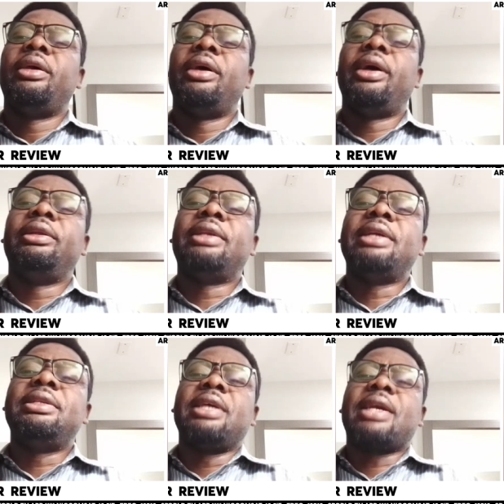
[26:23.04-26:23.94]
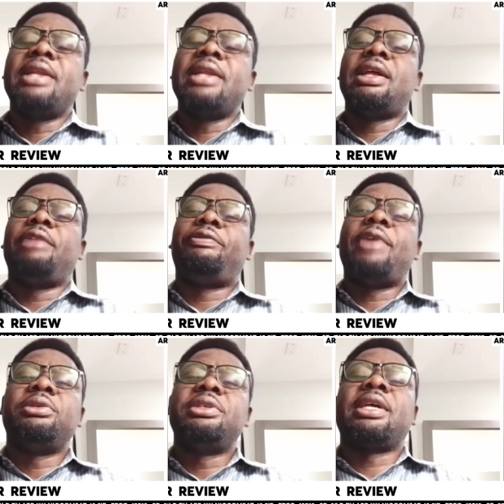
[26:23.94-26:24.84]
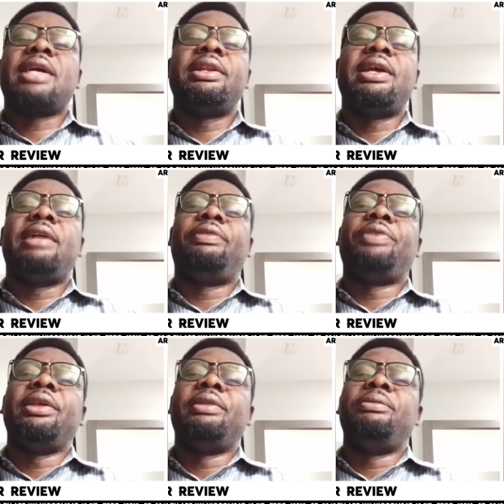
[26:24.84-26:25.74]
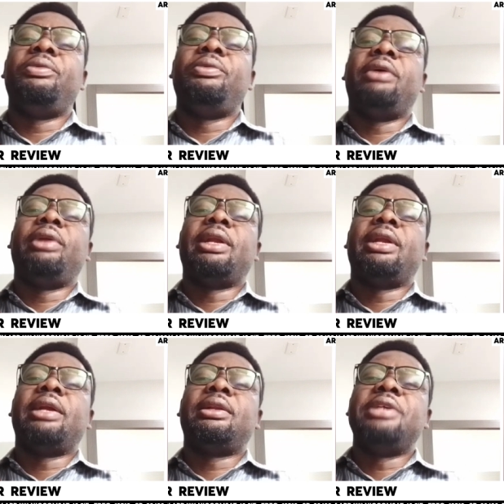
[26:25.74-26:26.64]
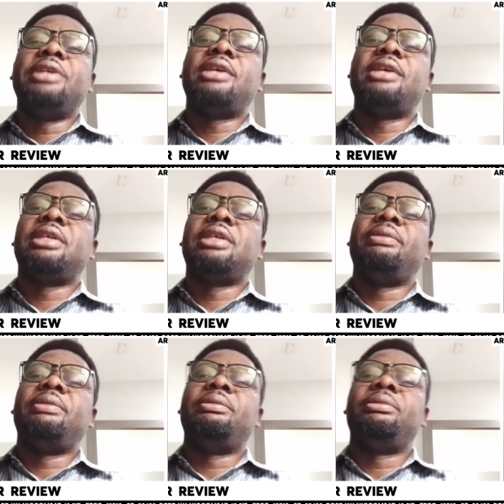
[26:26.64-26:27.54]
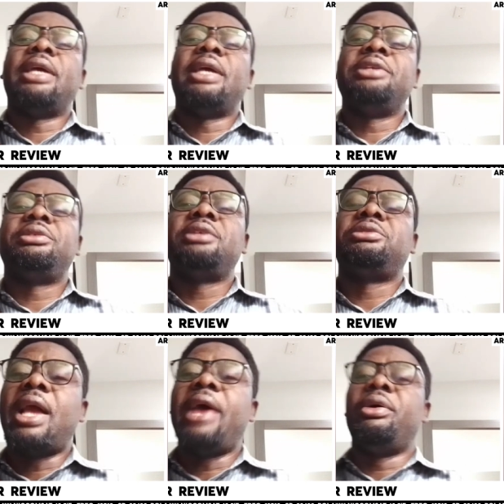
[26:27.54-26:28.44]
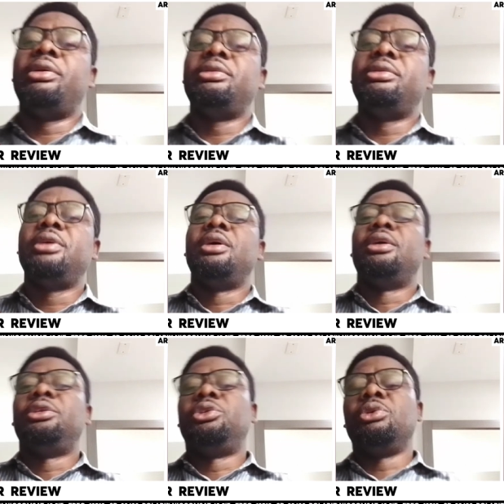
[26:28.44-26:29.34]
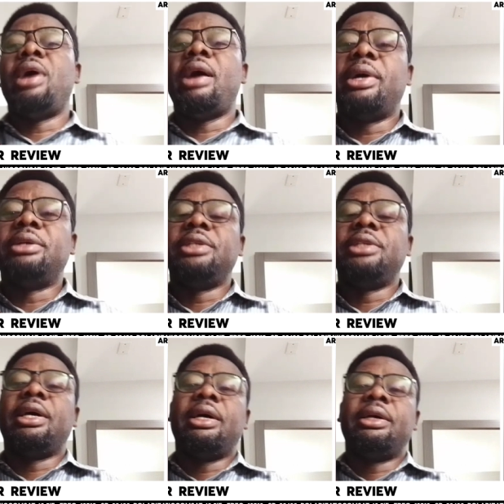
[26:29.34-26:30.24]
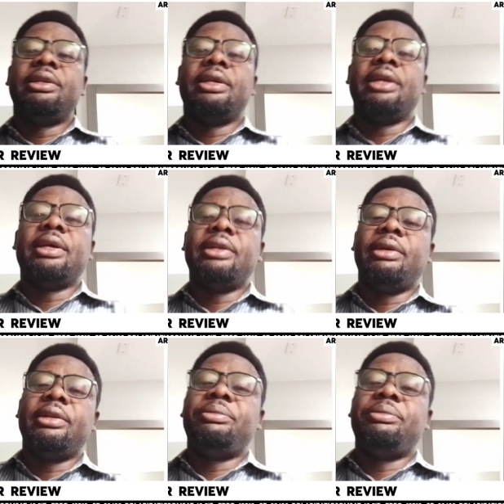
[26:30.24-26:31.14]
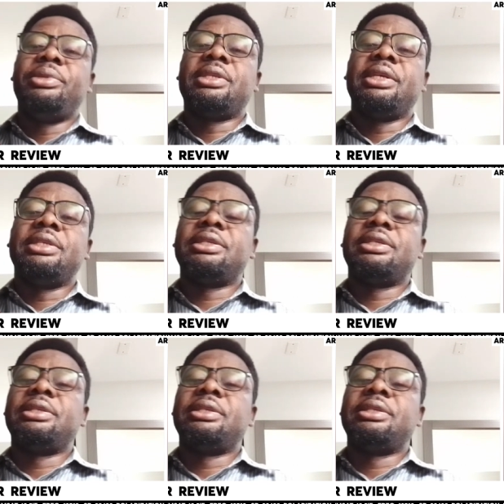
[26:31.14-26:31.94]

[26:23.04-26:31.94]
Uh, that is a cardinal factor. This is a cardinal thing when, that Nigerians um, Nigerians rely on to go about their their, their, their, their businesses.